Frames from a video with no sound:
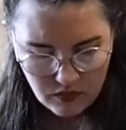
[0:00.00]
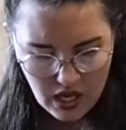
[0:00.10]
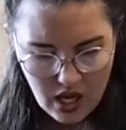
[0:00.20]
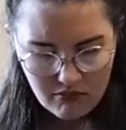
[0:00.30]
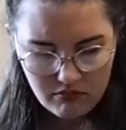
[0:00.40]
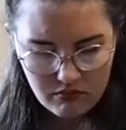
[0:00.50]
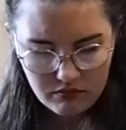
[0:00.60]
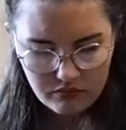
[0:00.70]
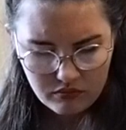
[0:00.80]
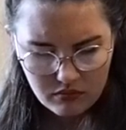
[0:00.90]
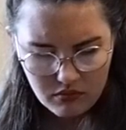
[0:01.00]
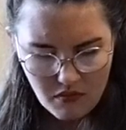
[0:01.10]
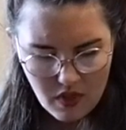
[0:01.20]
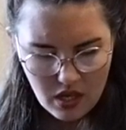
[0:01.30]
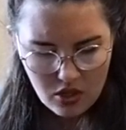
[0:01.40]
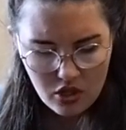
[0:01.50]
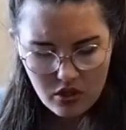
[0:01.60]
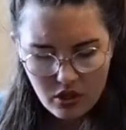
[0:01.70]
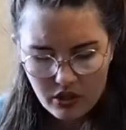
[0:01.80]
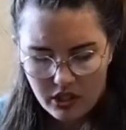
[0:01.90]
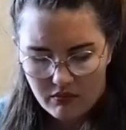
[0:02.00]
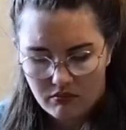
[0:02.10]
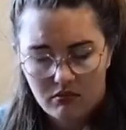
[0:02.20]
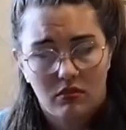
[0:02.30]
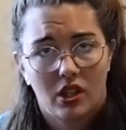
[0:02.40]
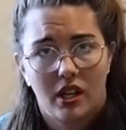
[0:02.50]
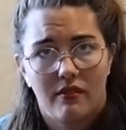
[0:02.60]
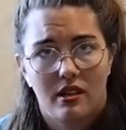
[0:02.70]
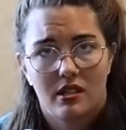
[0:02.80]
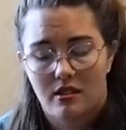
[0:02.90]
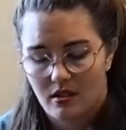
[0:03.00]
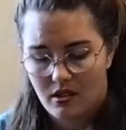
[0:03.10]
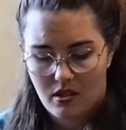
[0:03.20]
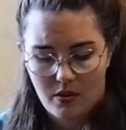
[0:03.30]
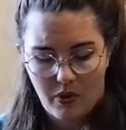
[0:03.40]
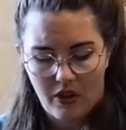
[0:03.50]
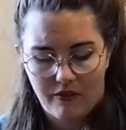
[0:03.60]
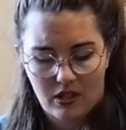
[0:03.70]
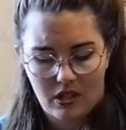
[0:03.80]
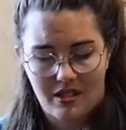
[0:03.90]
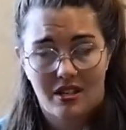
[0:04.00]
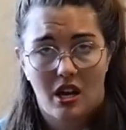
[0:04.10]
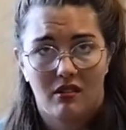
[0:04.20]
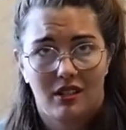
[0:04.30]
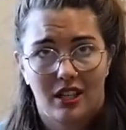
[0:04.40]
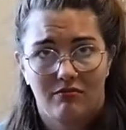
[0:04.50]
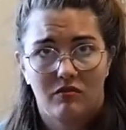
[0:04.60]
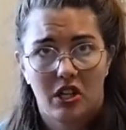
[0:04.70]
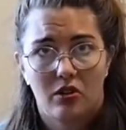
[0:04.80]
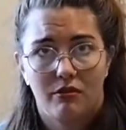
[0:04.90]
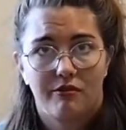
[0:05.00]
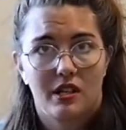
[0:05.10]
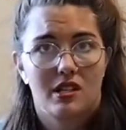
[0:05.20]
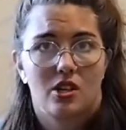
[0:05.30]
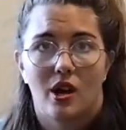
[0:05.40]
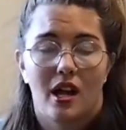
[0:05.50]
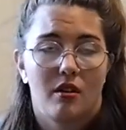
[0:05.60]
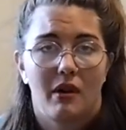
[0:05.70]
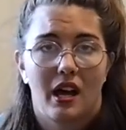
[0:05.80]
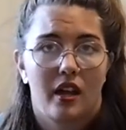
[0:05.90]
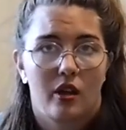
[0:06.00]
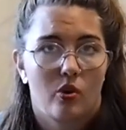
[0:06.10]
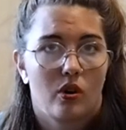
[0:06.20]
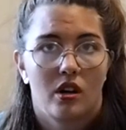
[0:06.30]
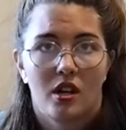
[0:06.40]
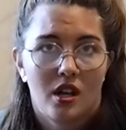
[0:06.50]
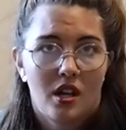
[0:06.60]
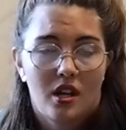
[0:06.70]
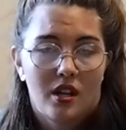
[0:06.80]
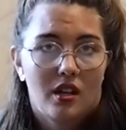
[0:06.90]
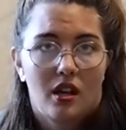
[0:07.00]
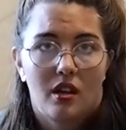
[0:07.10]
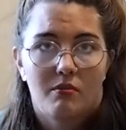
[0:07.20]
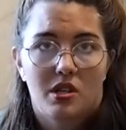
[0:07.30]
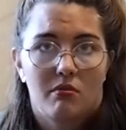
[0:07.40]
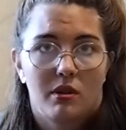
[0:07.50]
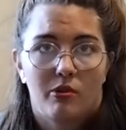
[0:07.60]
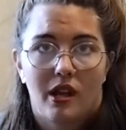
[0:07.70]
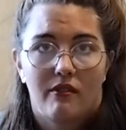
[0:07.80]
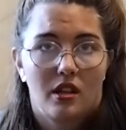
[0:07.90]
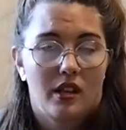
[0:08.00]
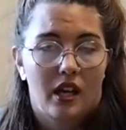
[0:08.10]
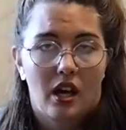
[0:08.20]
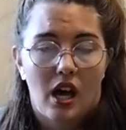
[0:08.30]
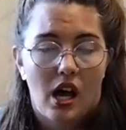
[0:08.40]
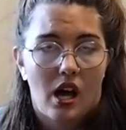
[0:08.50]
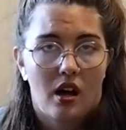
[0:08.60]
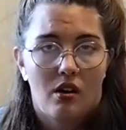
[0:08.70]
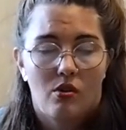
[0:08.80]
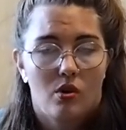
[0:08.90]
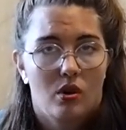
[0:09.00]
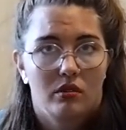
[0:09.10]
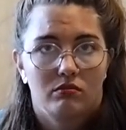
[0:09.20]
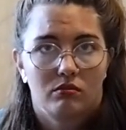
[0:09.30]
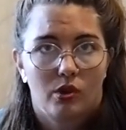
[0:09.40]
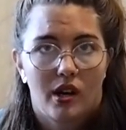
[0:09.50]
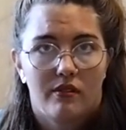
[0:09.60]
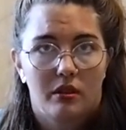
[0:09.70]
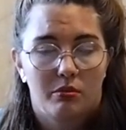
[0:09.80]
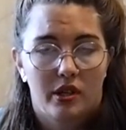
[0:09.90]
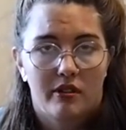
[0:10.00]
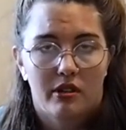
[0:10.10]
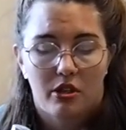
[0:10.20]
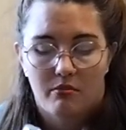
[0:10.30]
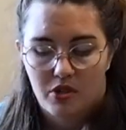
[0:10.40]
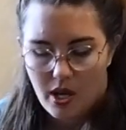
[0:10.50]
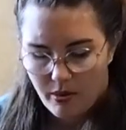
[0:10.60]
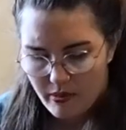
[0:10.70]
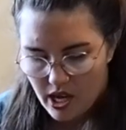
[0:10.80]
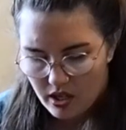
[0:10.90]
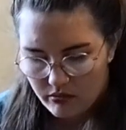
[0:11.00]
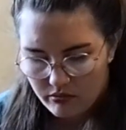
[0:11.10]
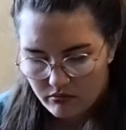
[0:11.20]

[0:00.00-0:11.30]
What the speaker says: yeah, it's just so good. You can have this. This is perfect. It's like little, fits in your handbag, or some people have it in their car or wherever. Bring it with you. Diaper bag.